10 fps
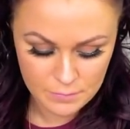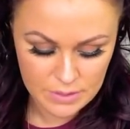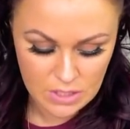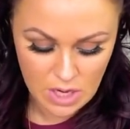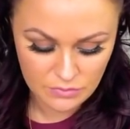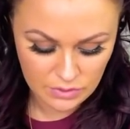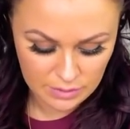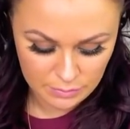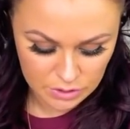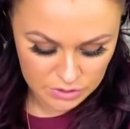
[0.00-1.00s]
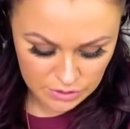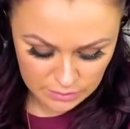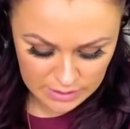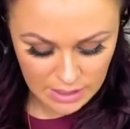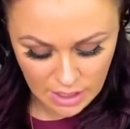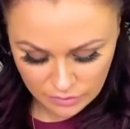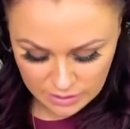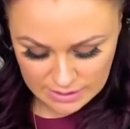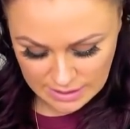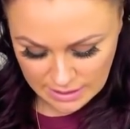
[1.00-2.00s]
But not really pursuing, not
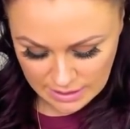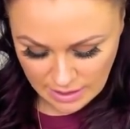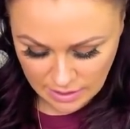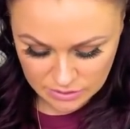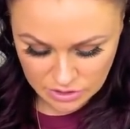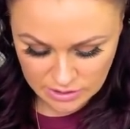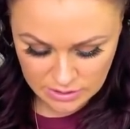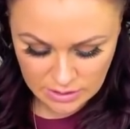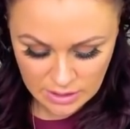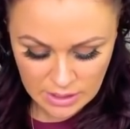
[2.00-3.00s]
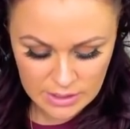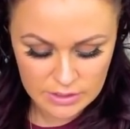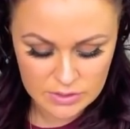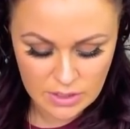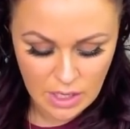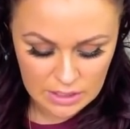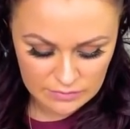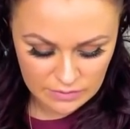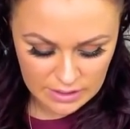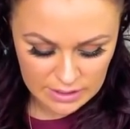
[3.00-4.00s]
really taking action. There's
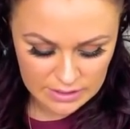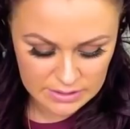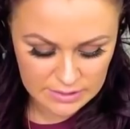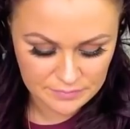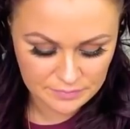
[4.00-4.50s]
conflict.